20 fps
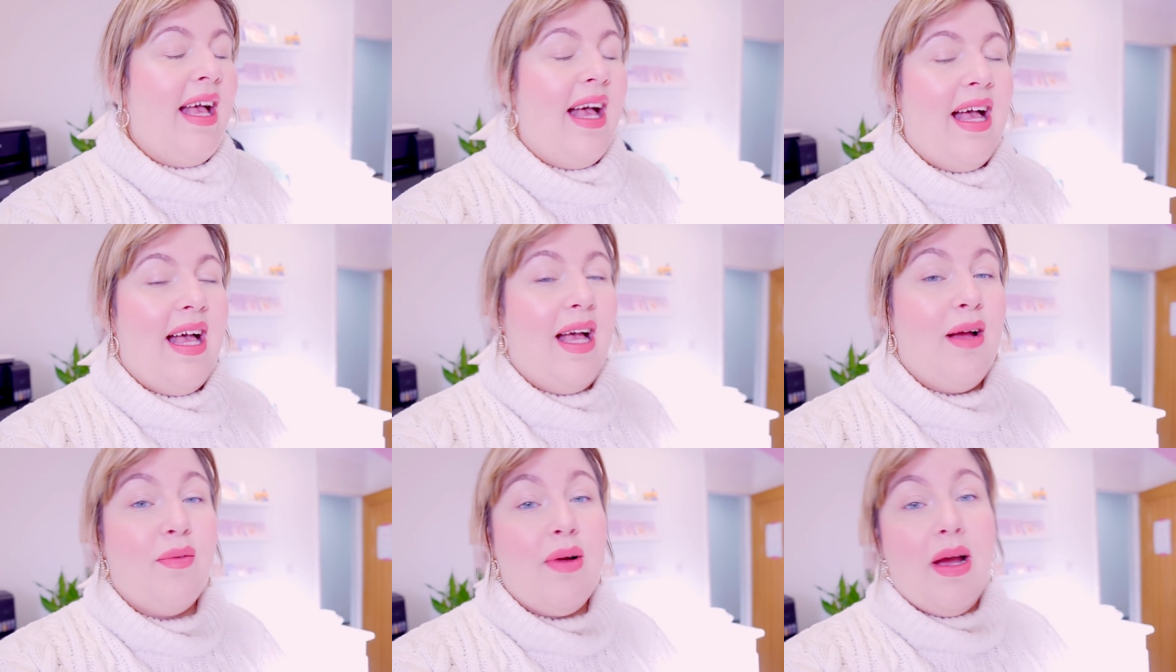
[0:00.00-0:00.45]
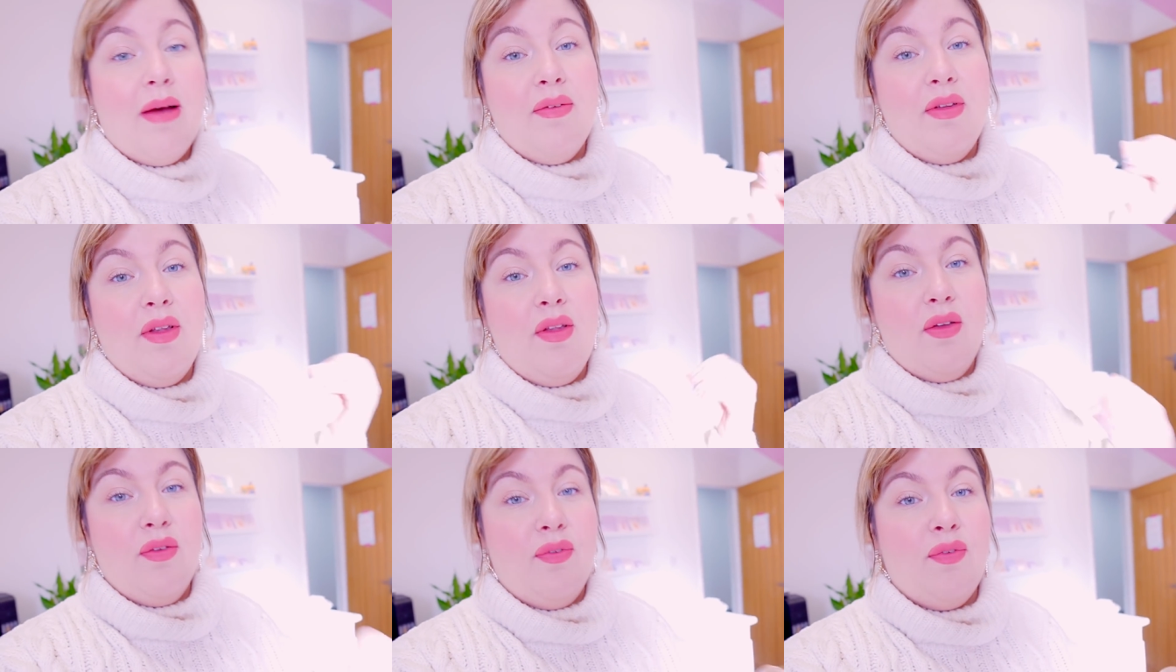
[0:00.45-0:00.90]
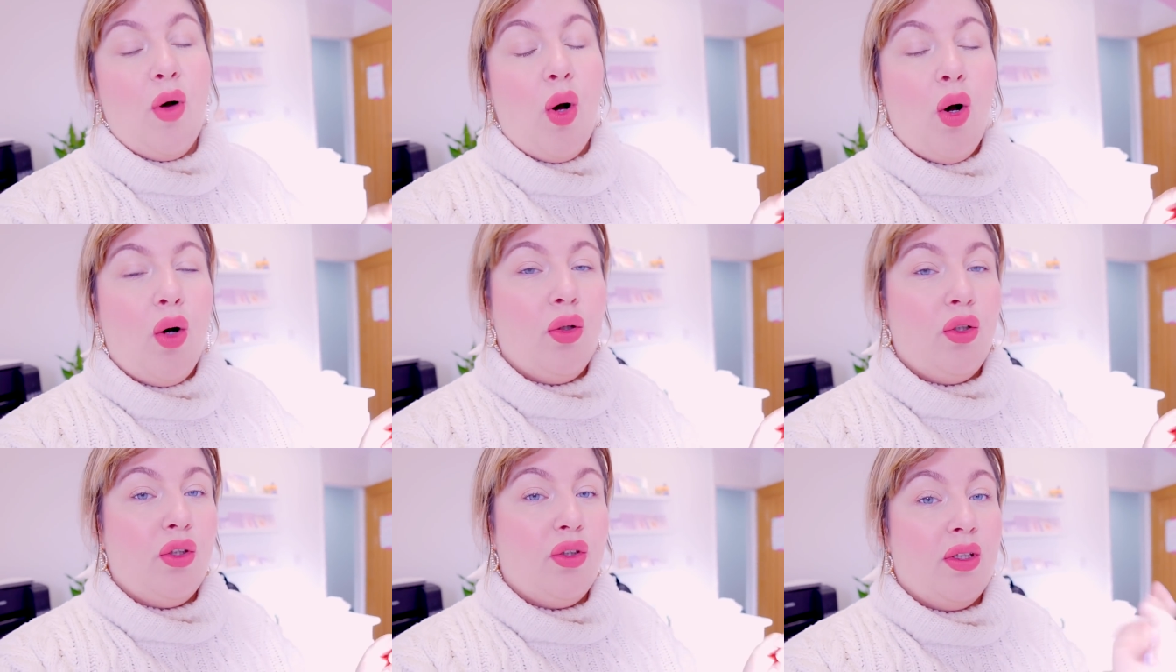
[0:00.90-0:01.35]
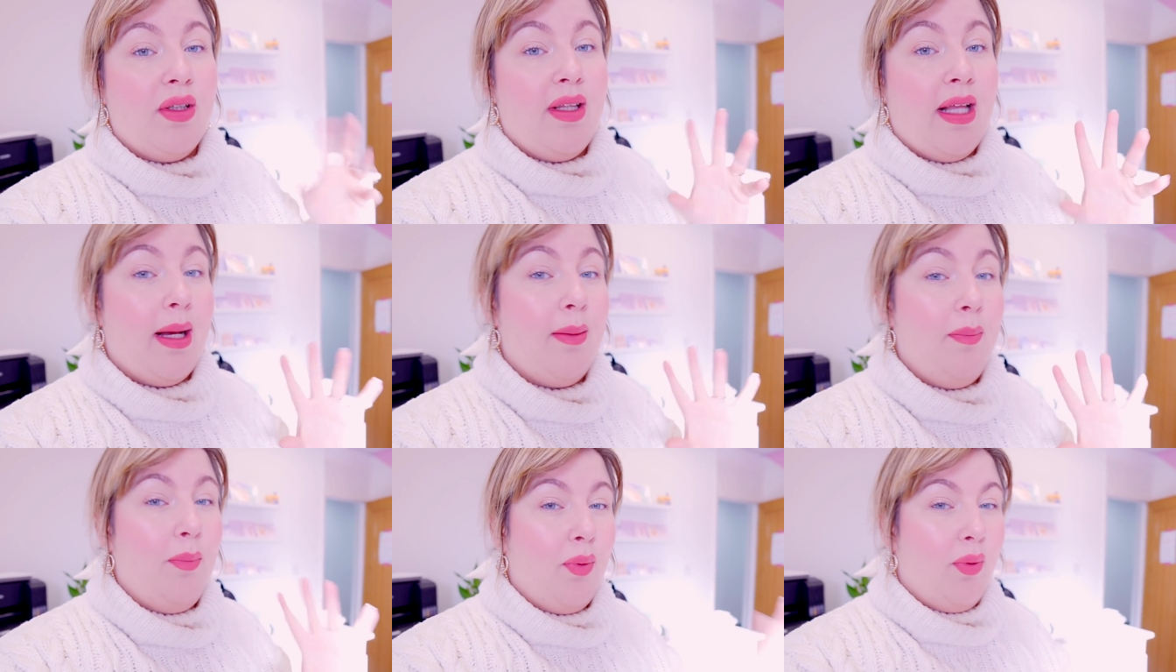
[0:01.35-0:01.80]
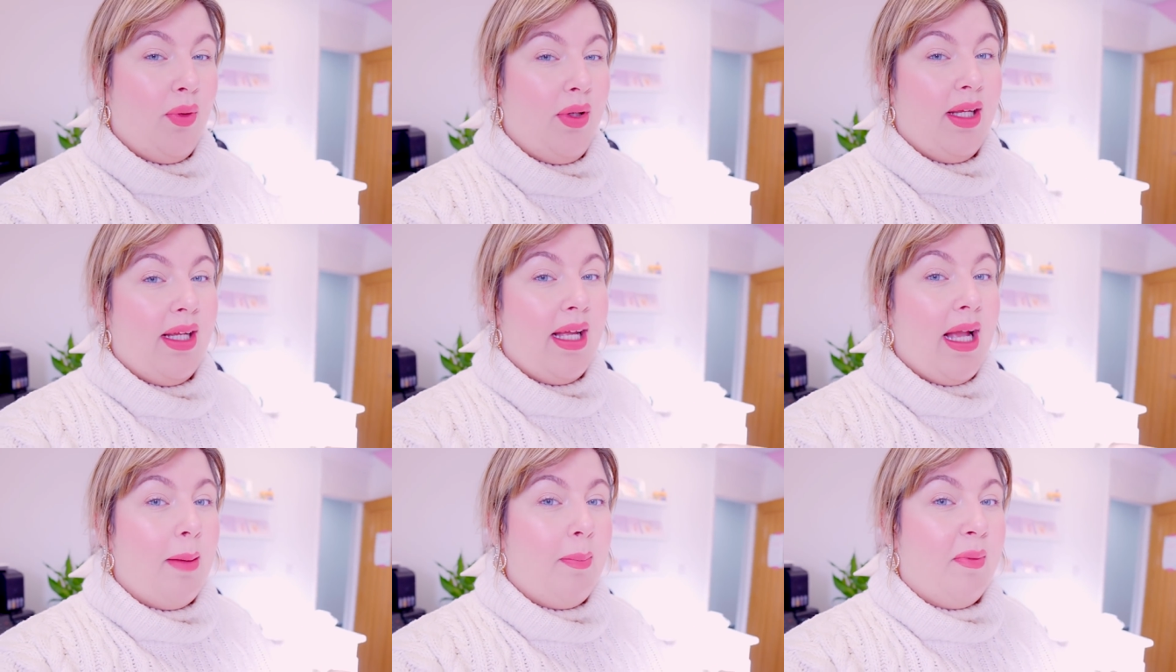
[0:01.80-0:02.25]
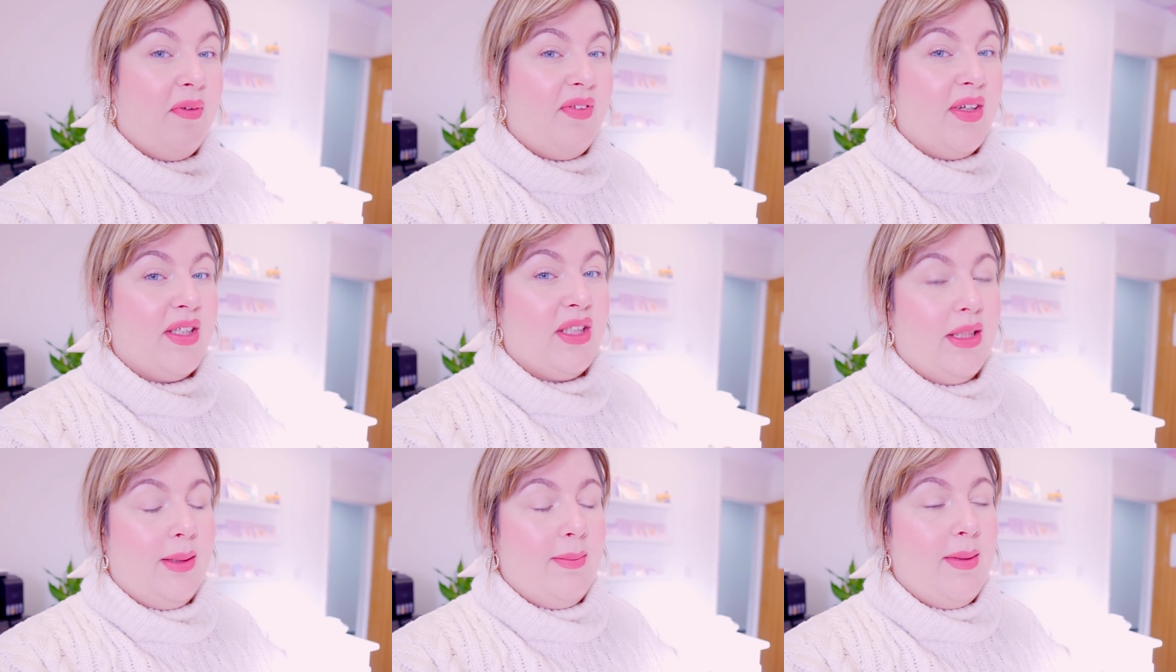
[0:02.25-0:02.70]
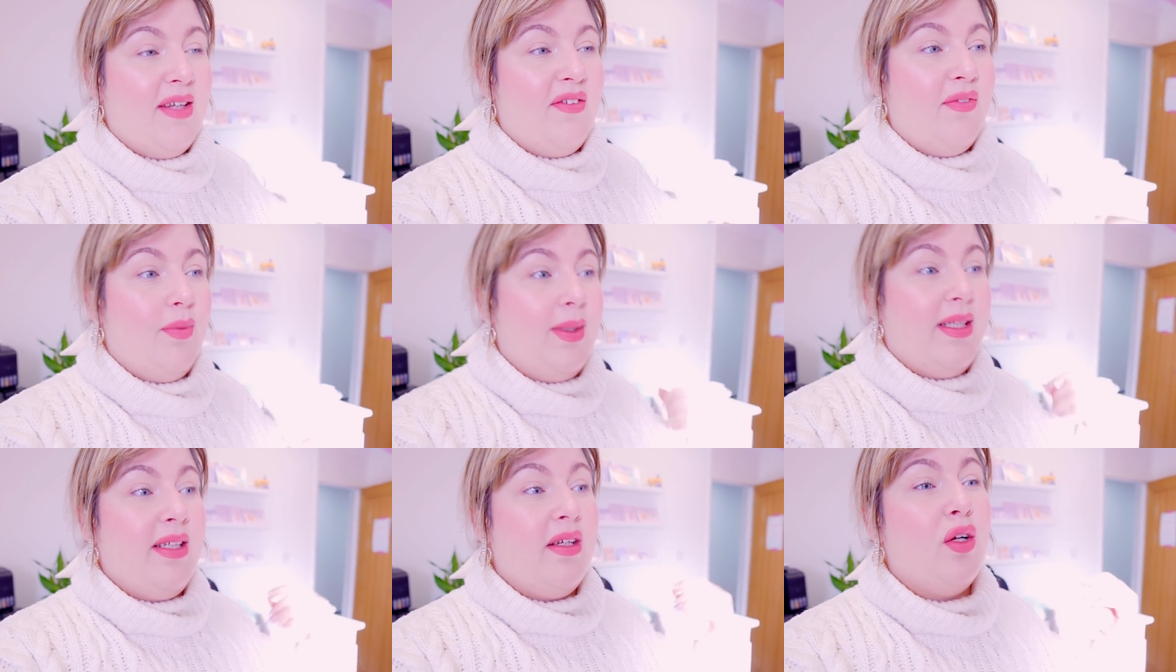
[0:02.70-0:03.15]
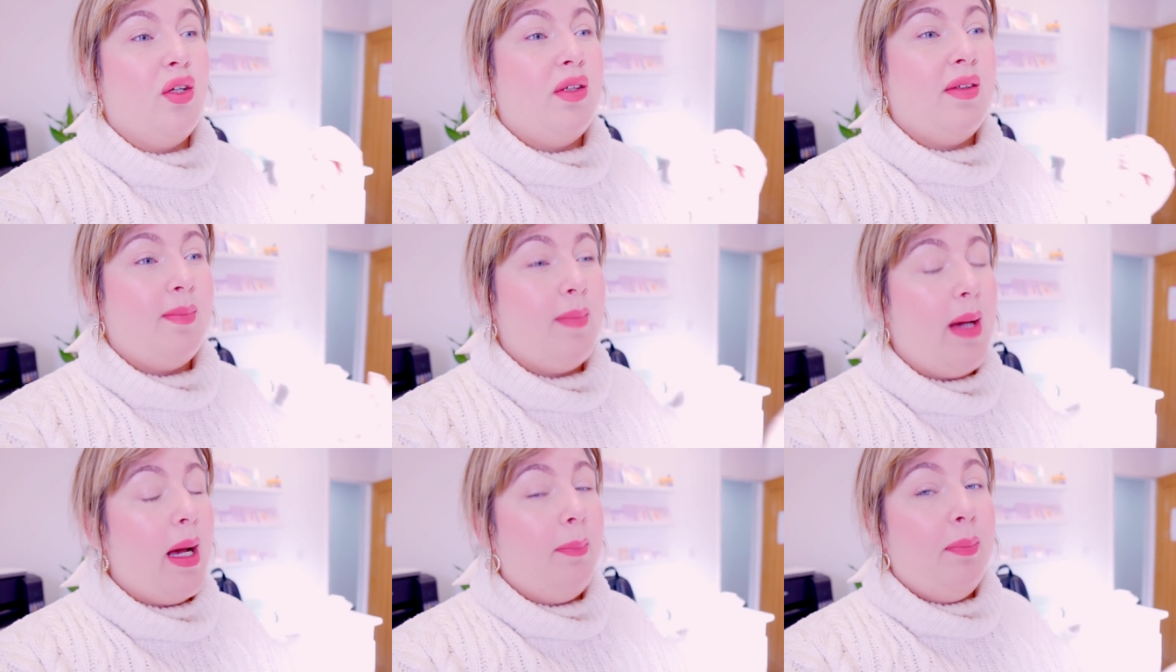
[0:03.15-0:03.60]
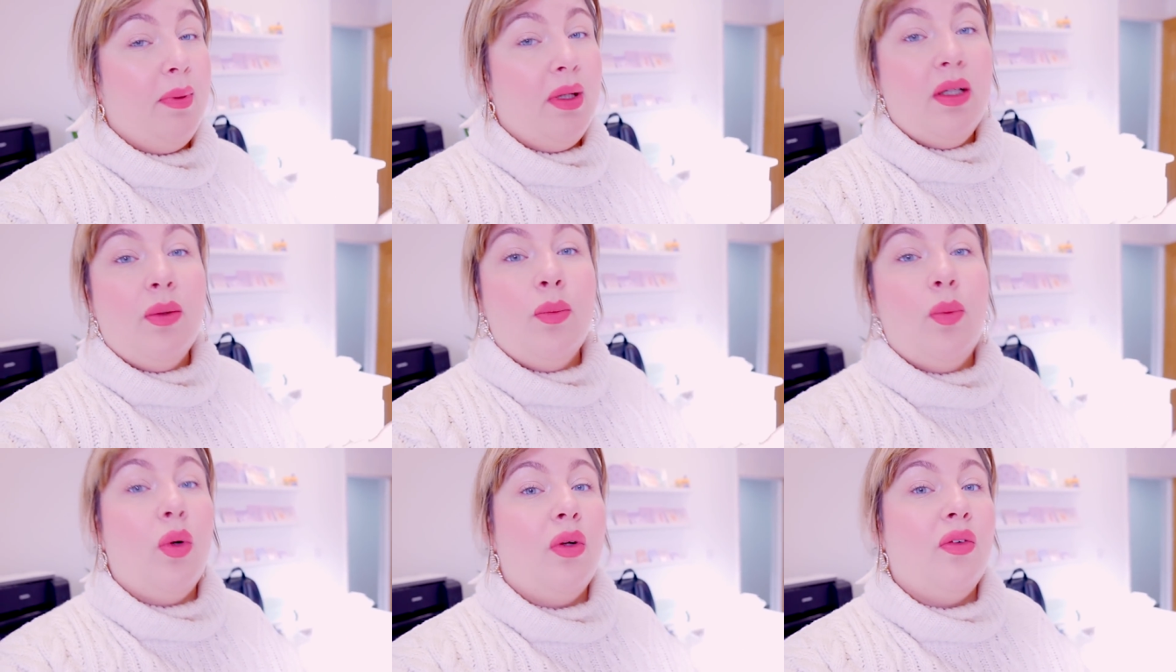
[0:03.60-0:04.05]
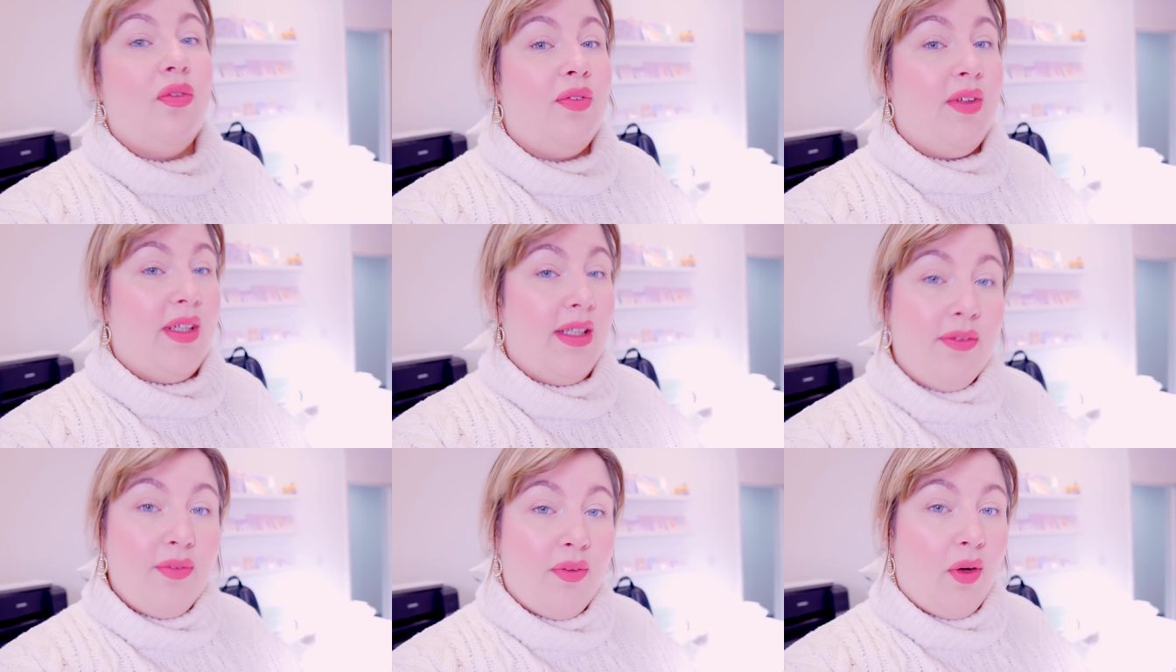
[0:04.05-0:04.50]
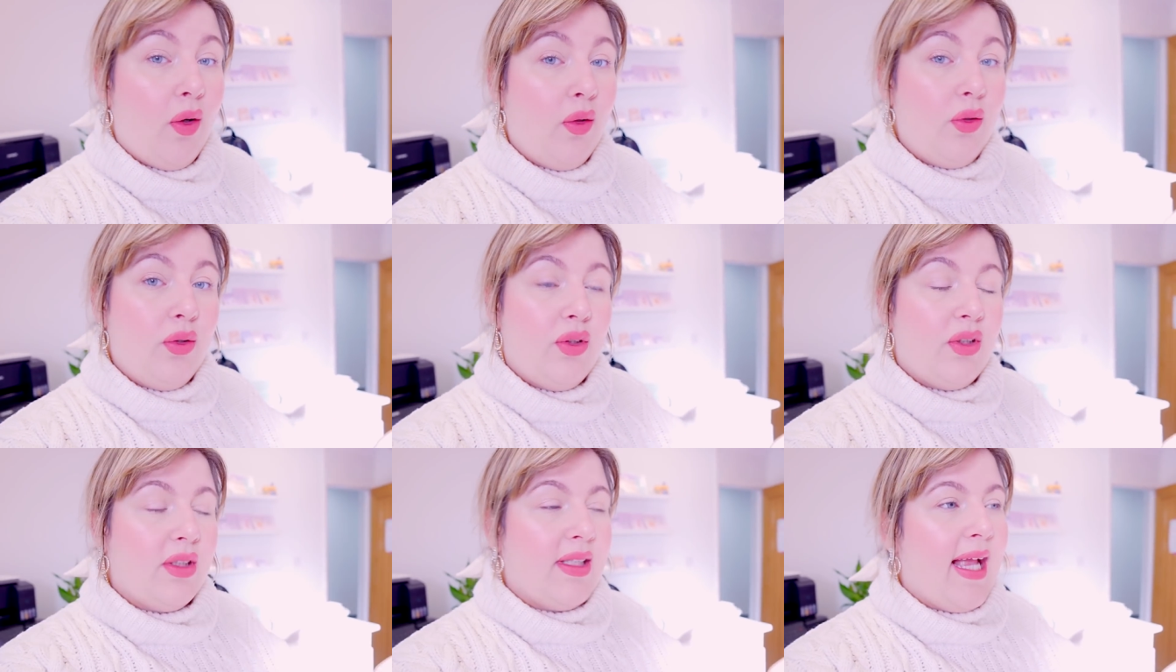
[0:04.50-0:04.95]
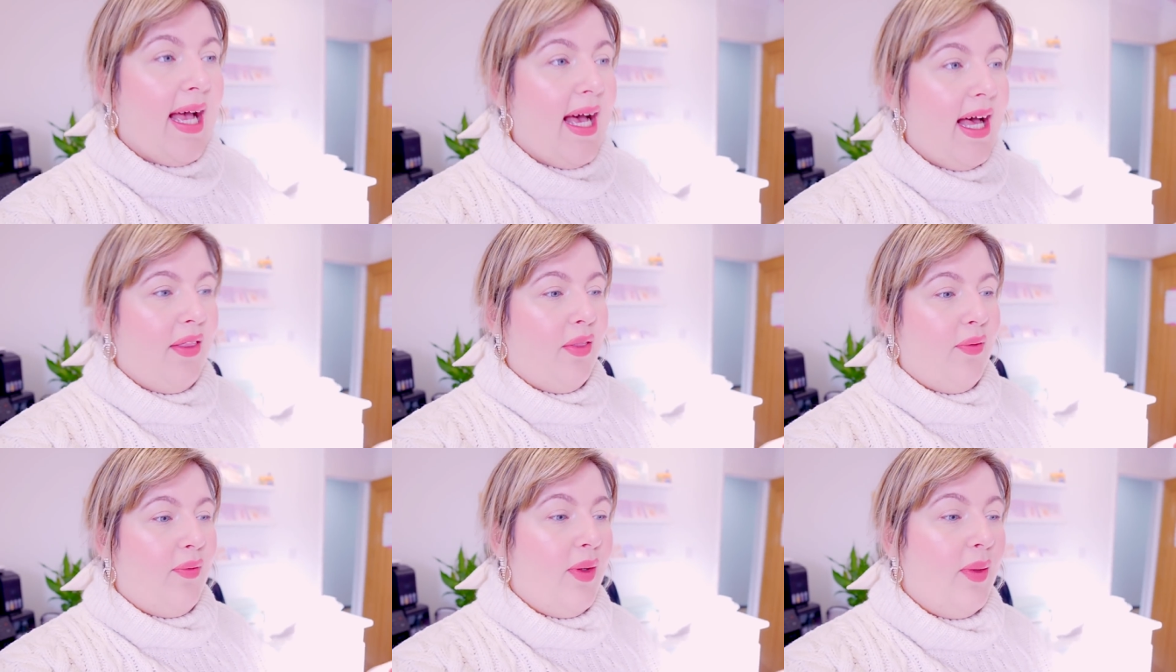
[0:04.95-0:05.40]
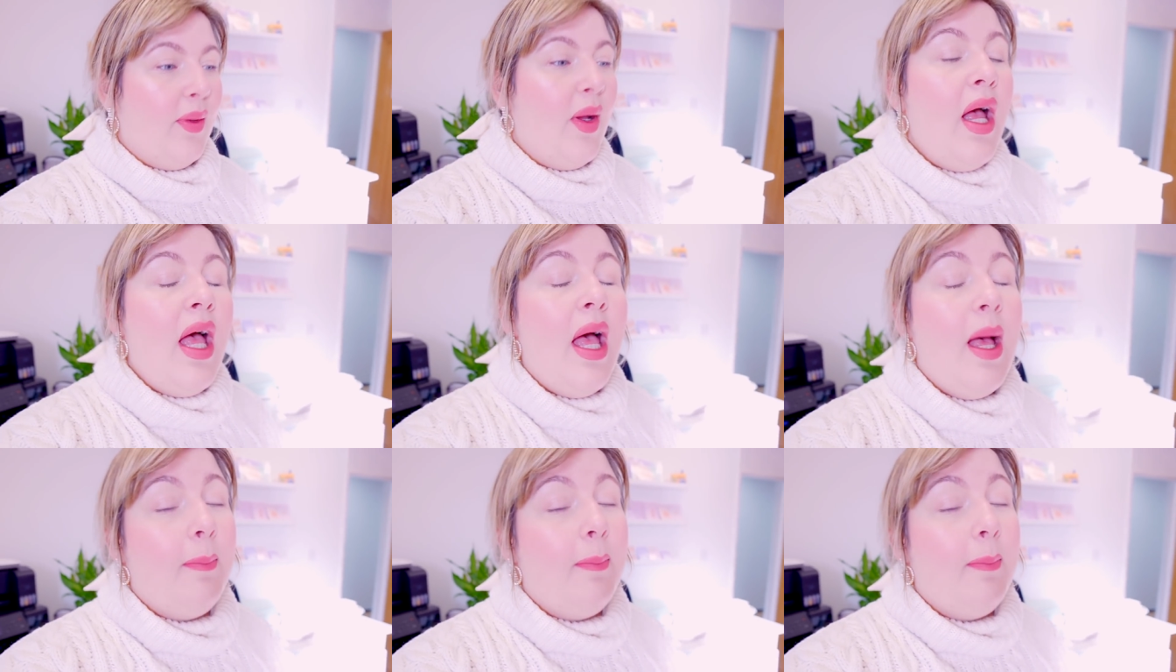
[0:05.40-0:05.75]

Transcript: uh, rather than the 400 that I'm going to get professionally made for me because my printer won't feed 400 card through